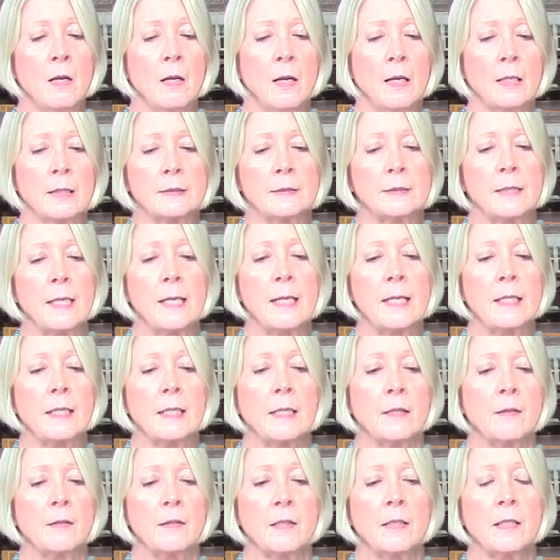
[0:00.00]
A study
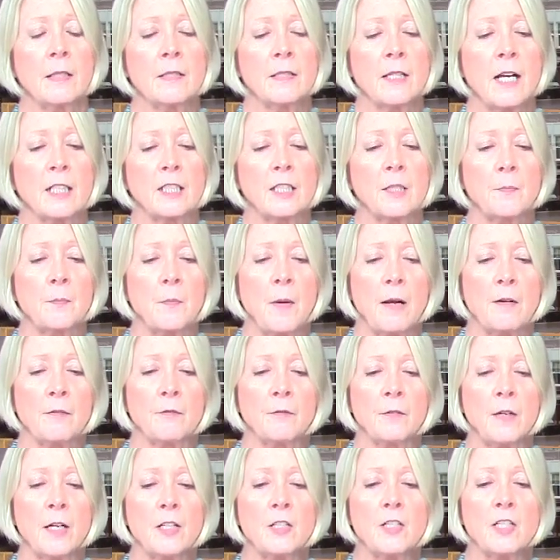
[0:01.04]
conducted by
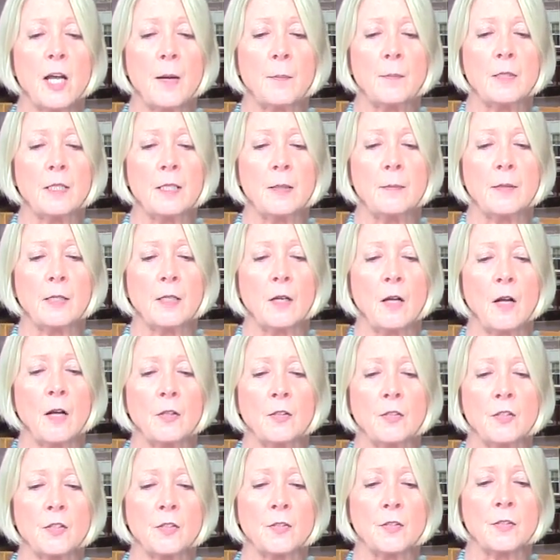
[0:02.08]
French
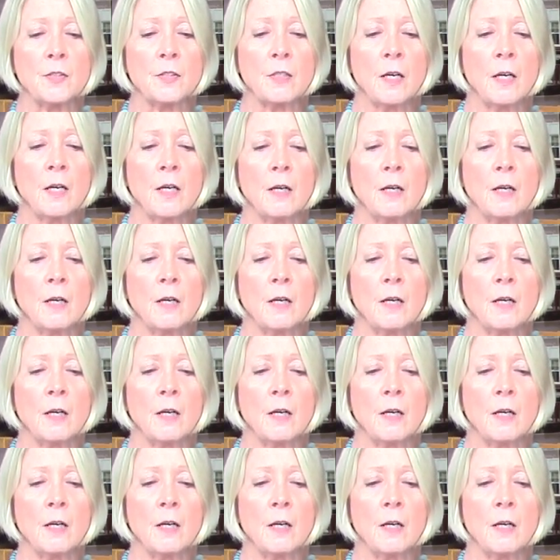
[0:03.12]
epidemiologists